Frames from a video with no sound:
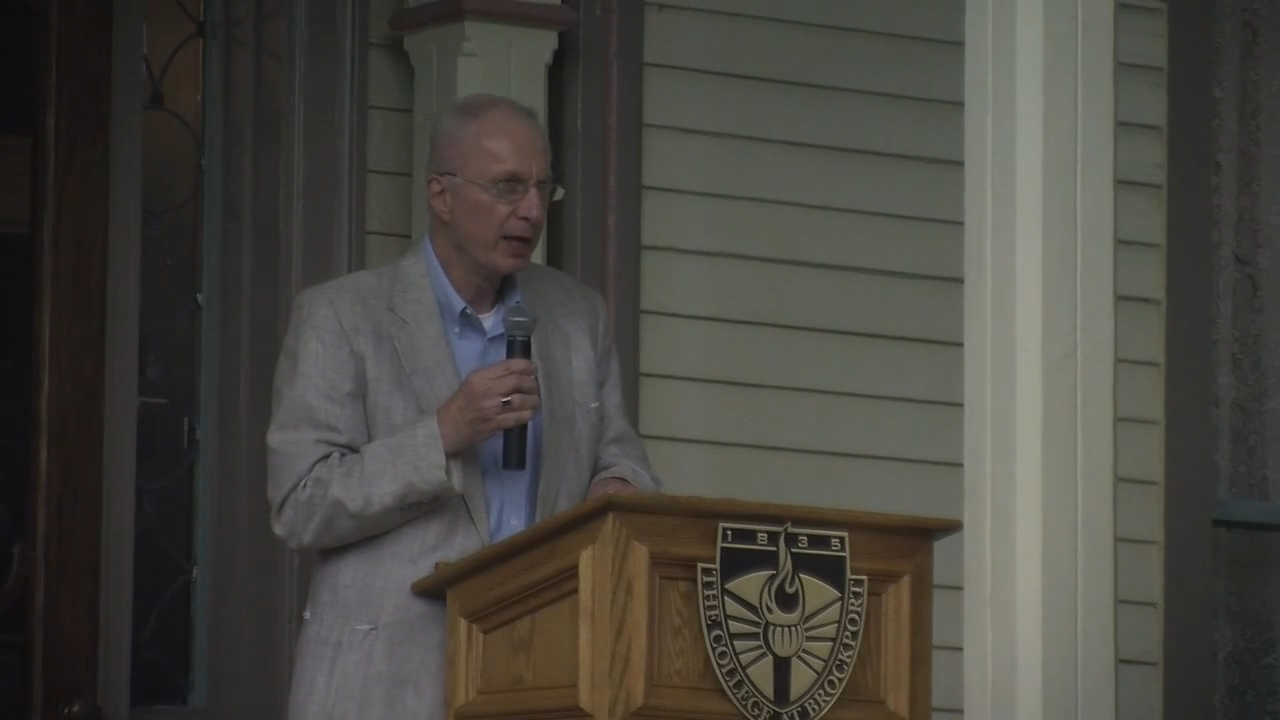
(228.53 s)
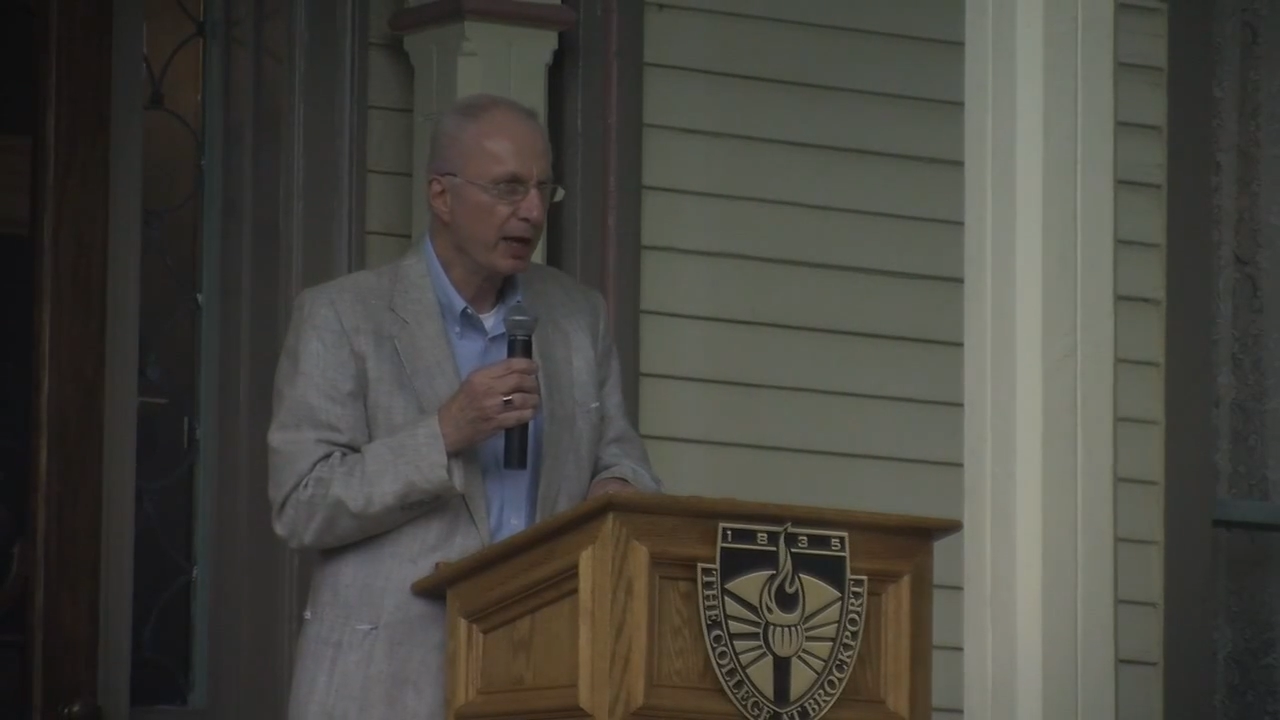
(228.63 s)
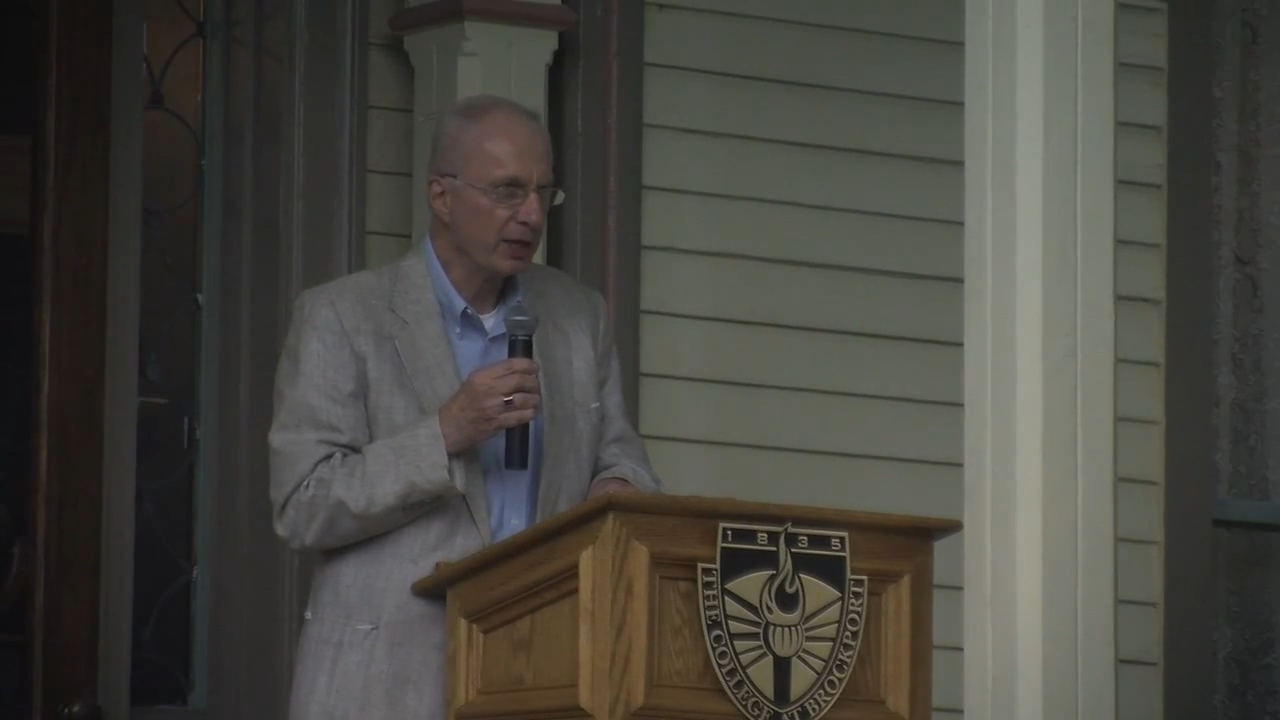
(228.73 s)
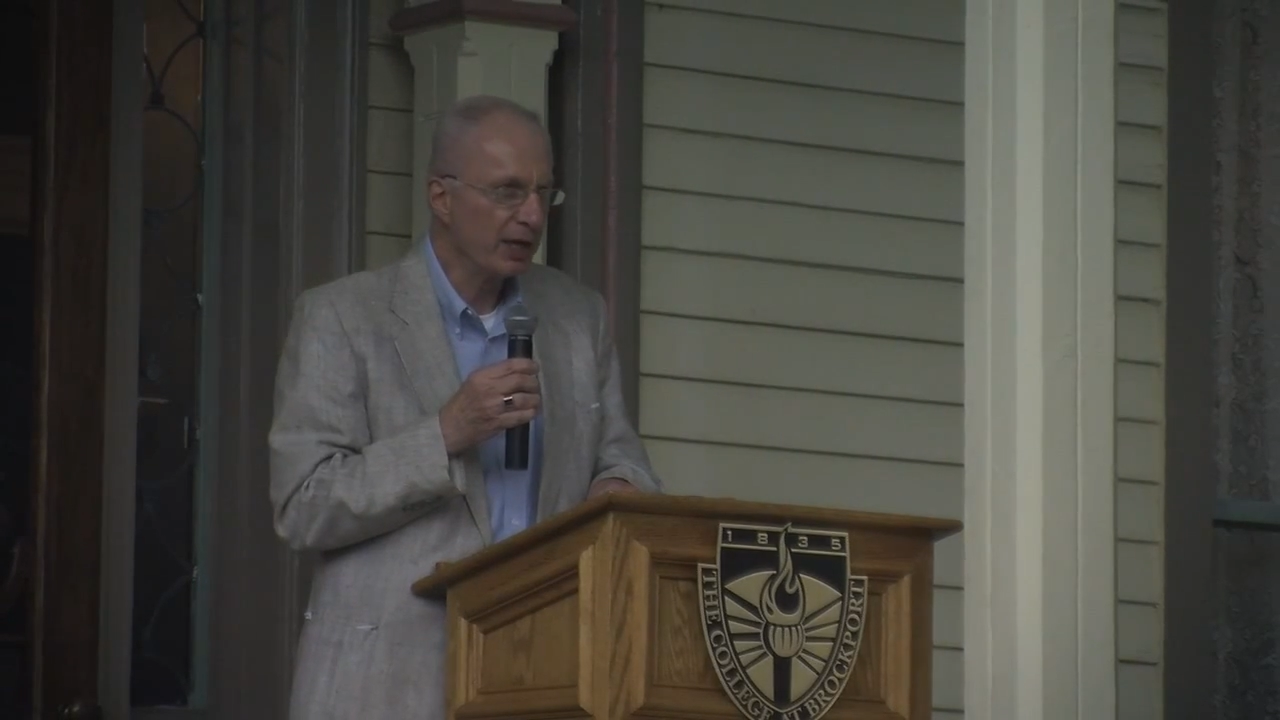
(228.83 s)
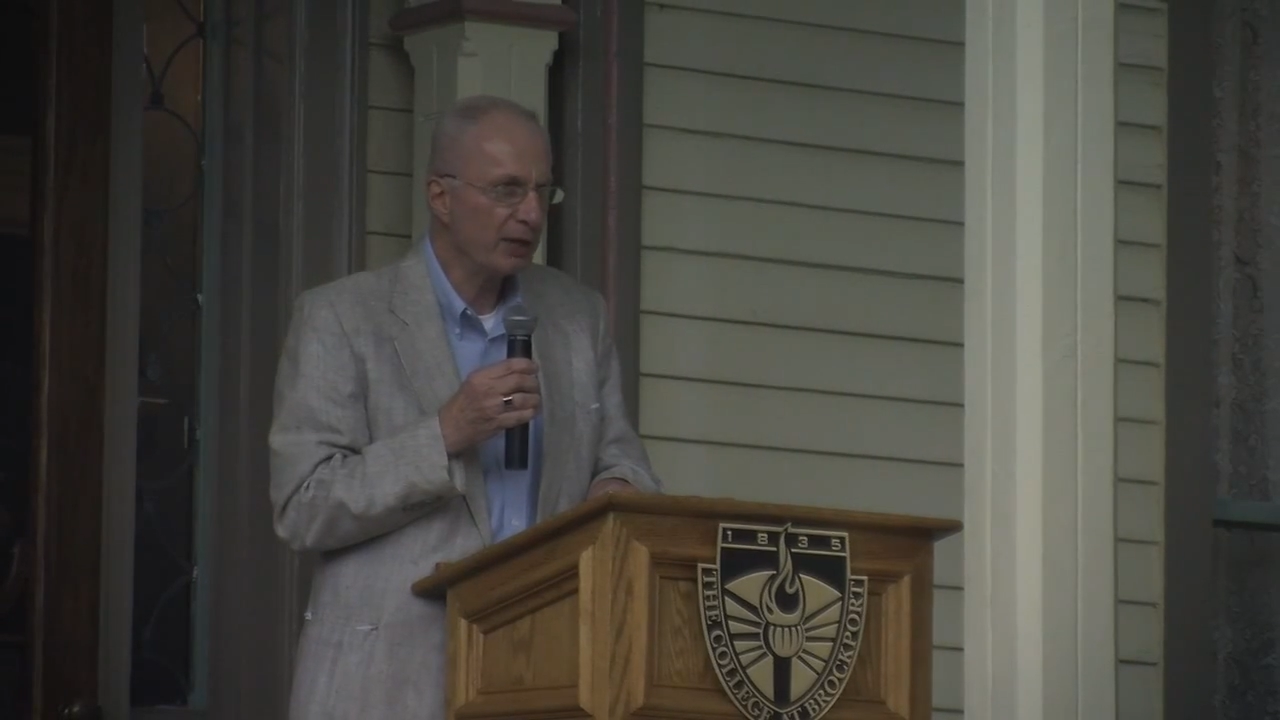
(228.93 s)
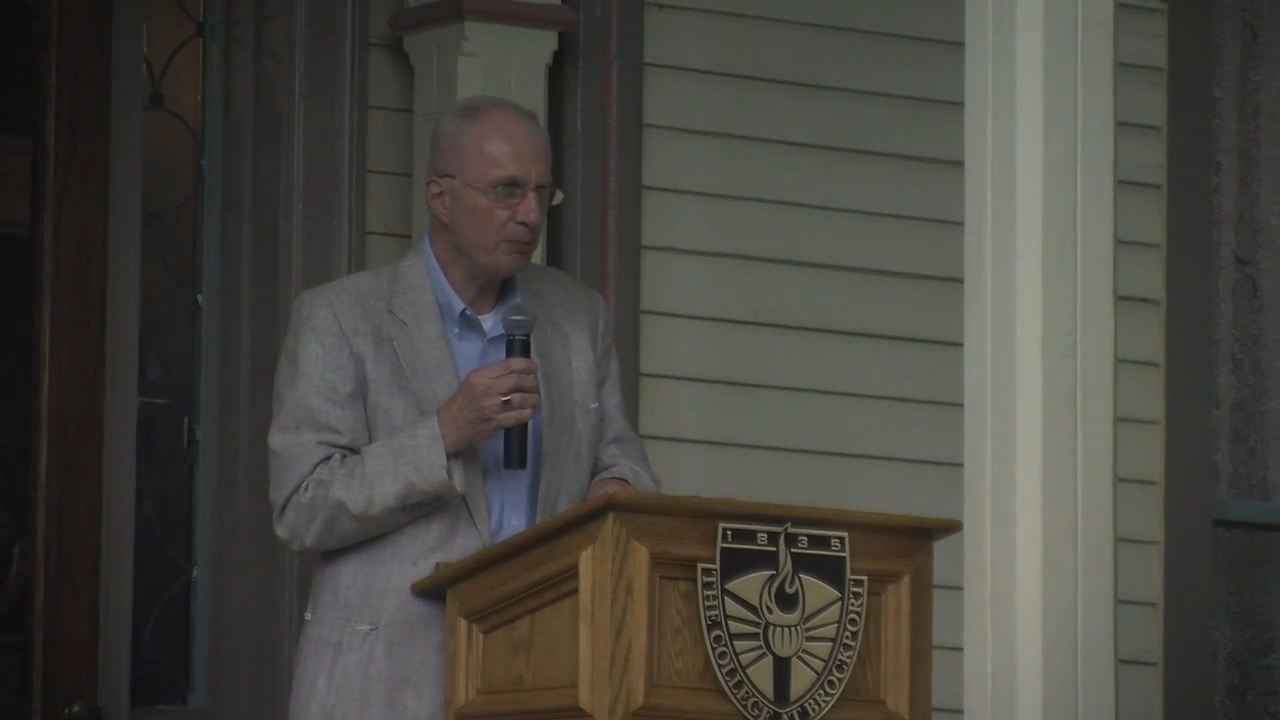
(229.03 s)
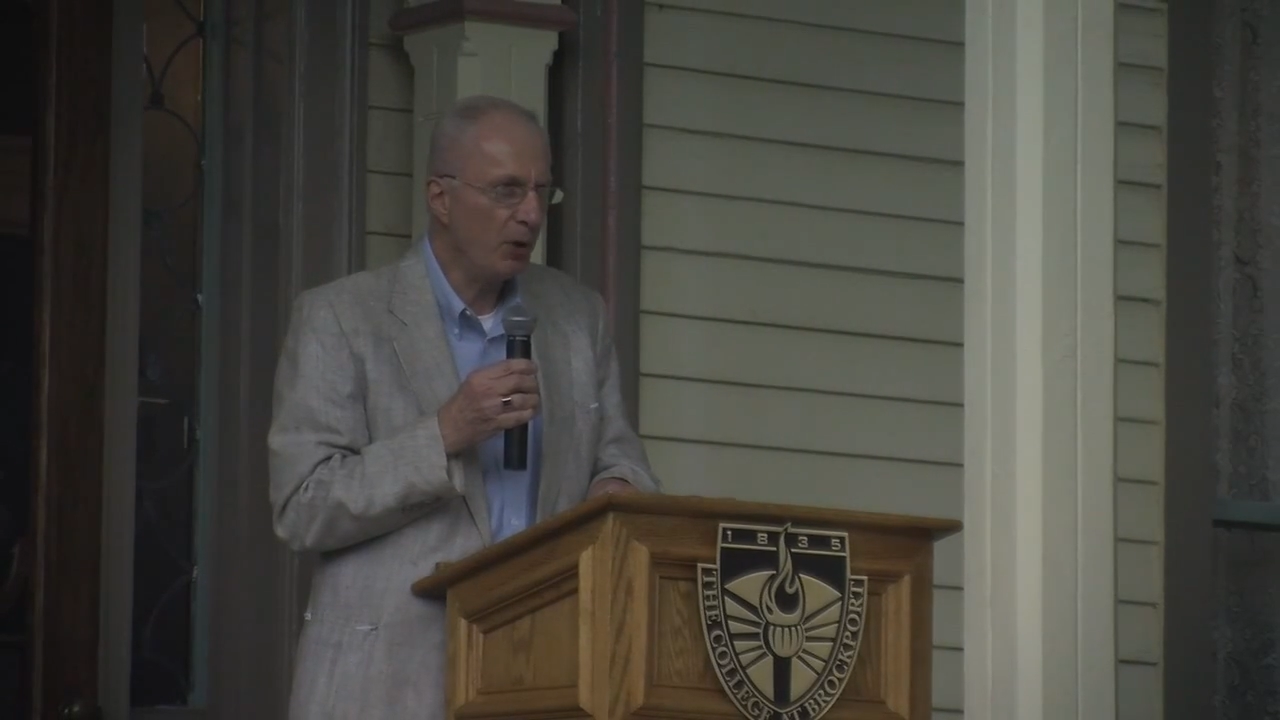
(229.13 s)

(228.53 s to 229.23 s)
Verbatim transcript: And that